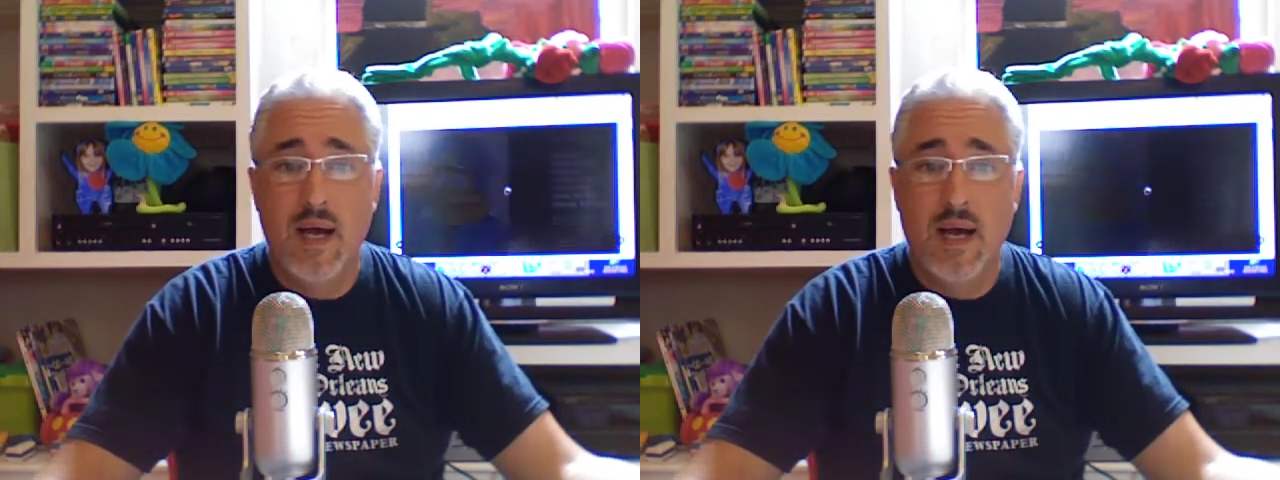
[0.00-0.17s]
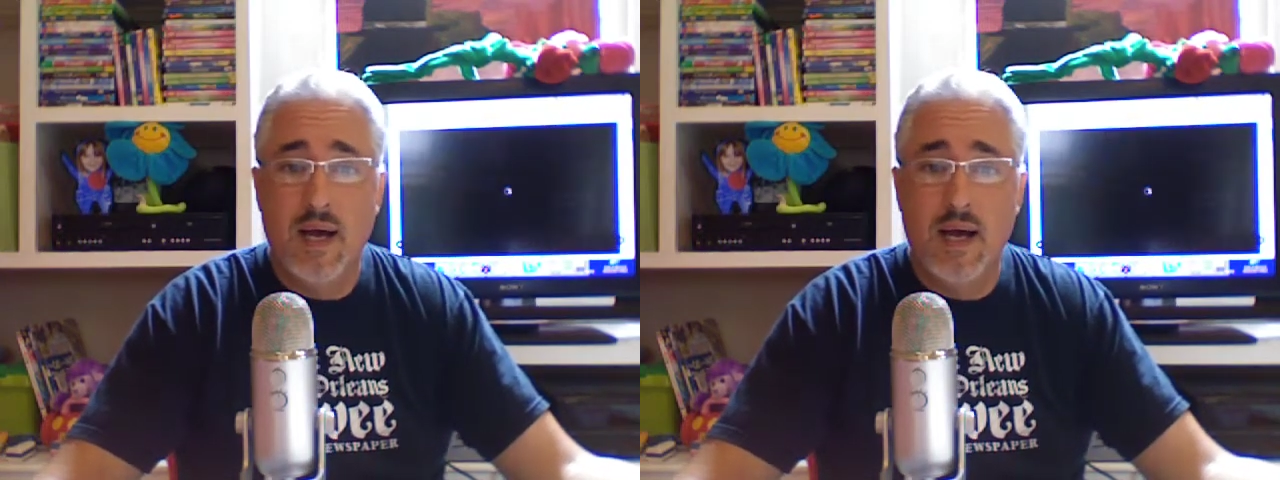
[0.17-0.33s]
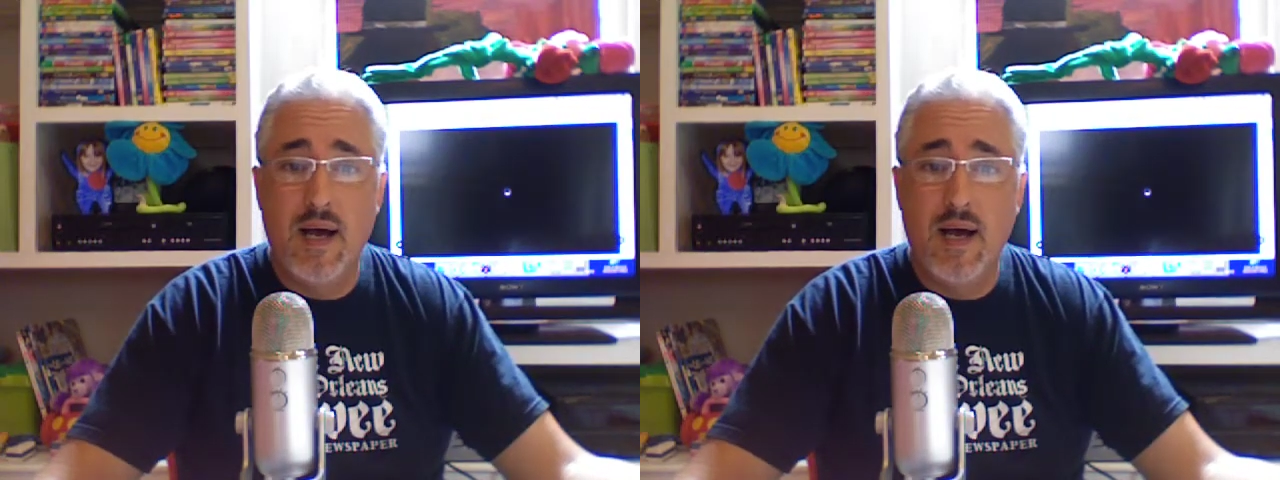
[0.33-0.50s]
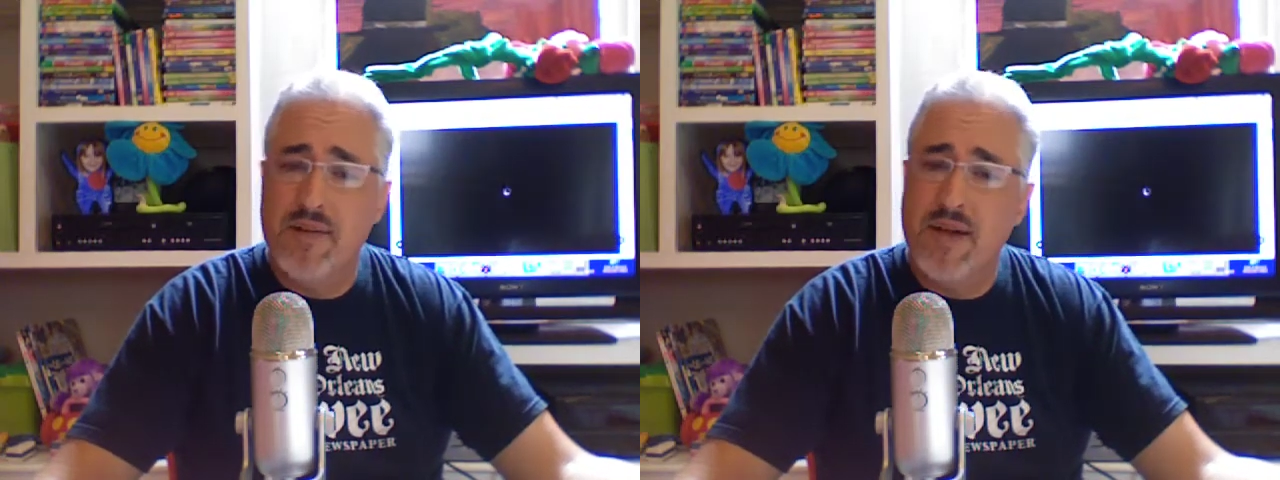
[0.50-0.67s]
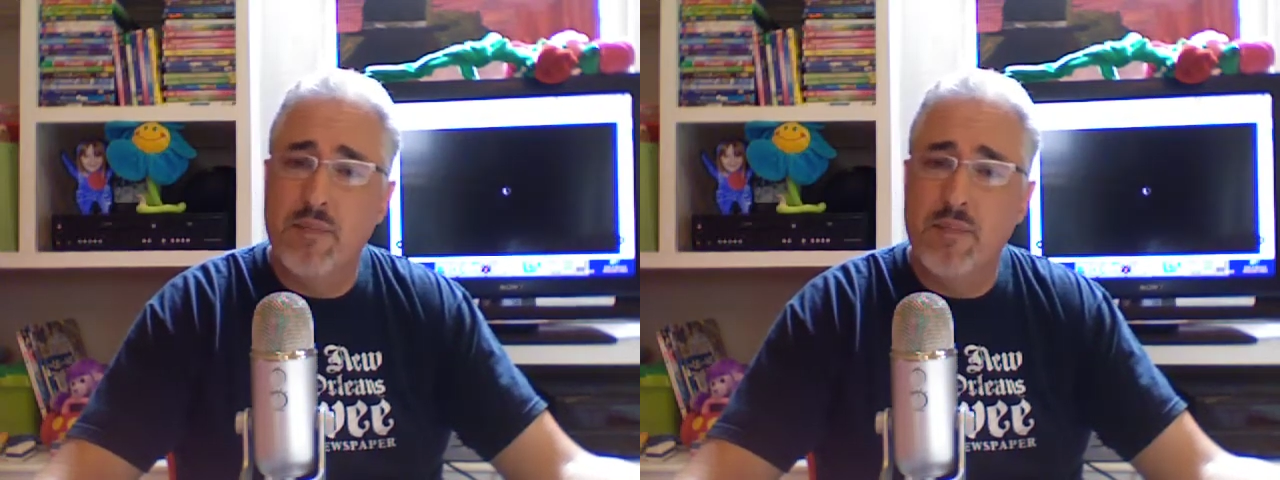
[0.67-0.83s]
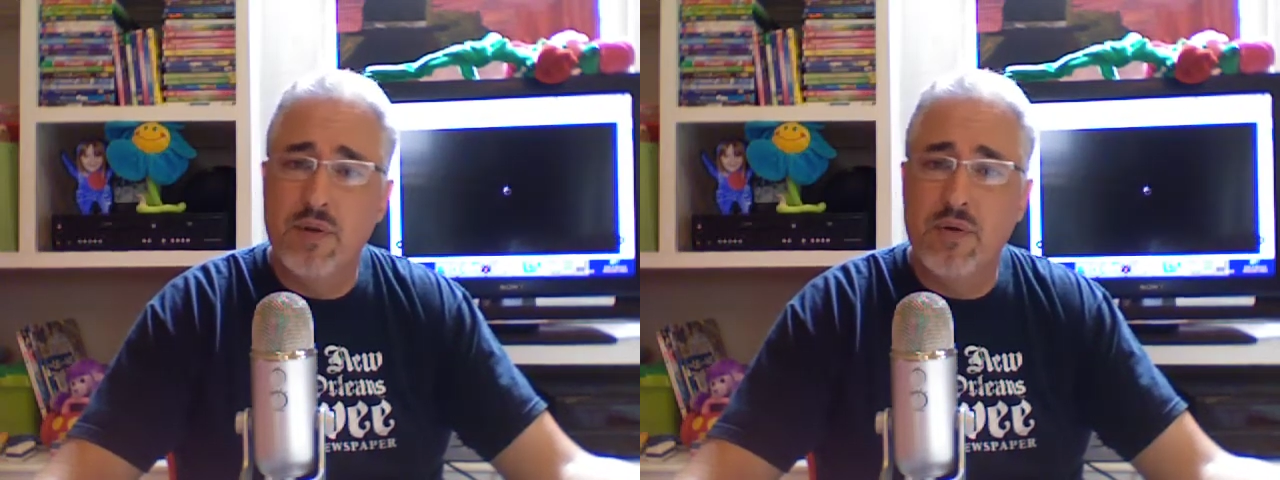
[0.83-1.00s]
I've
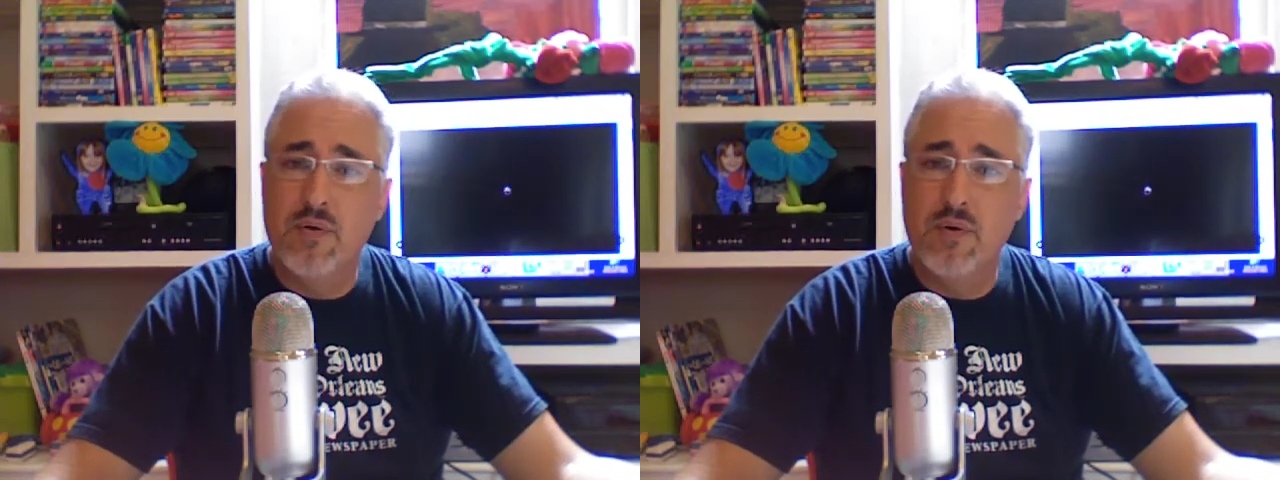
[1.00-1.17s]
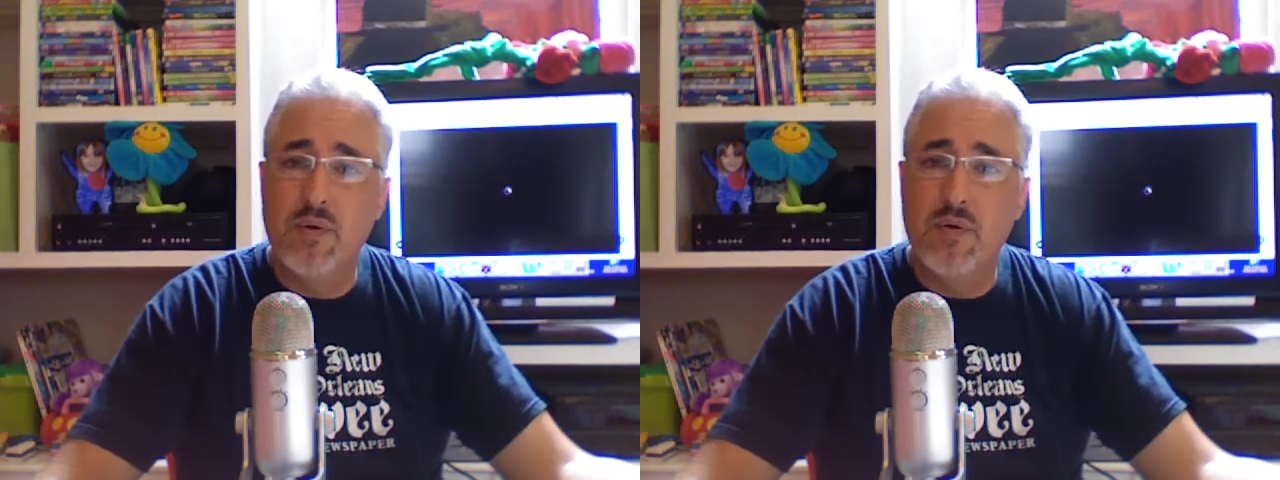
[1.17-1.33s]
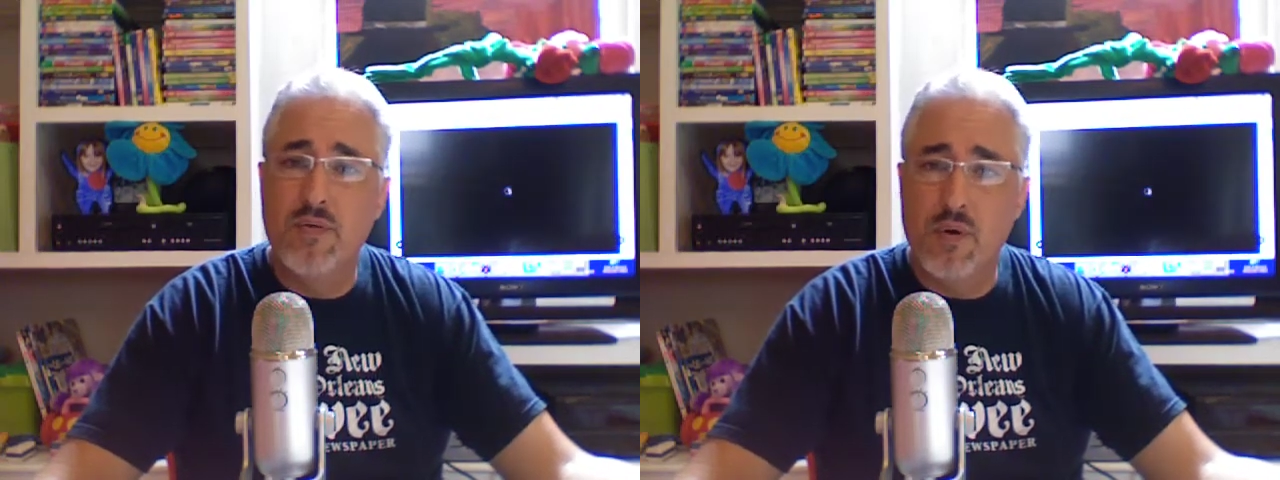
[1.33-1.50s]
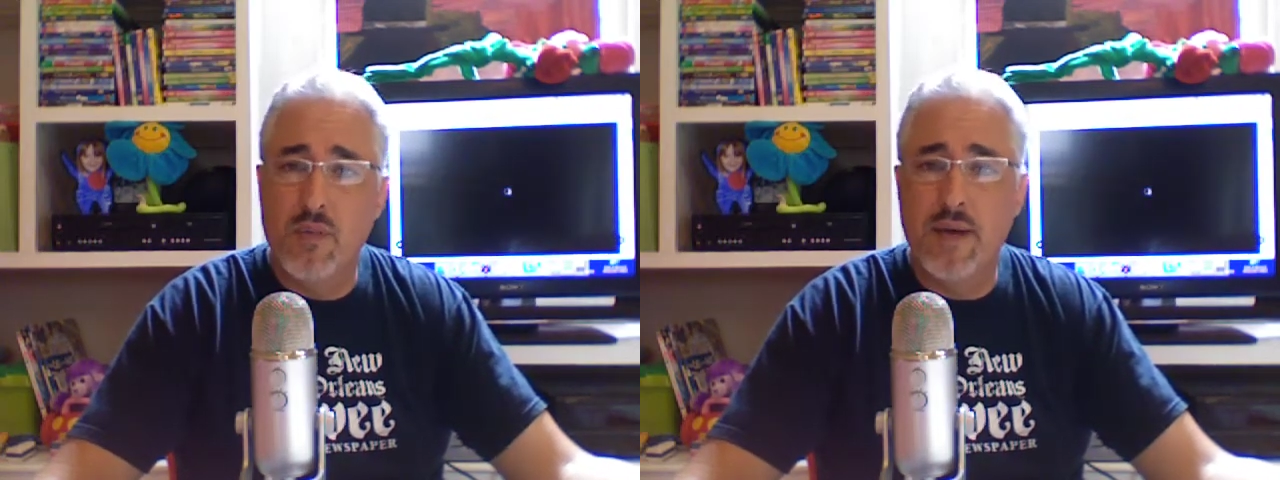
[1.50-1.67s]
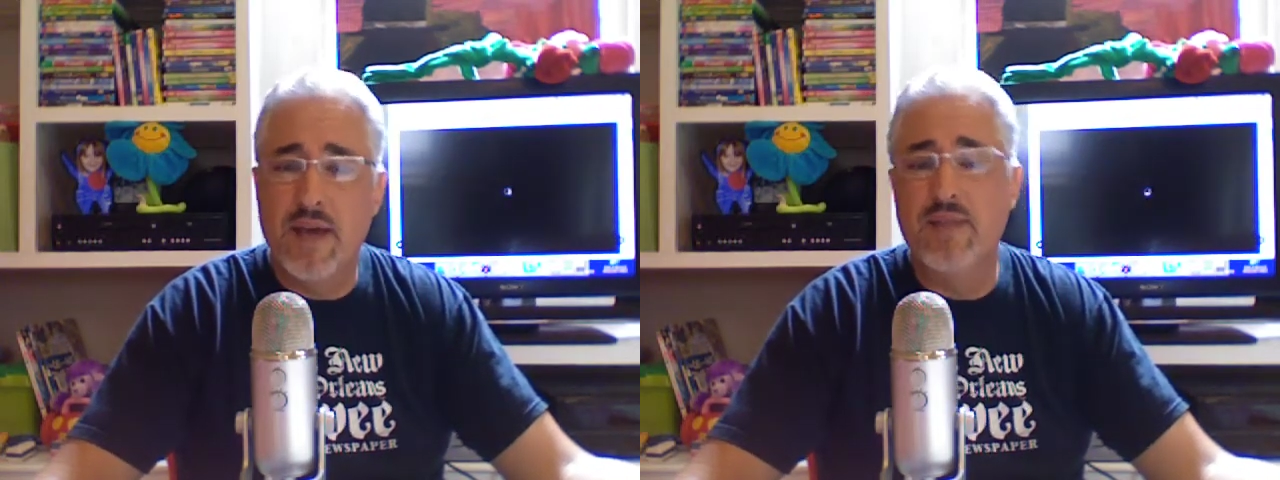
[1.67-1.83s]
got a pretty cool Throwback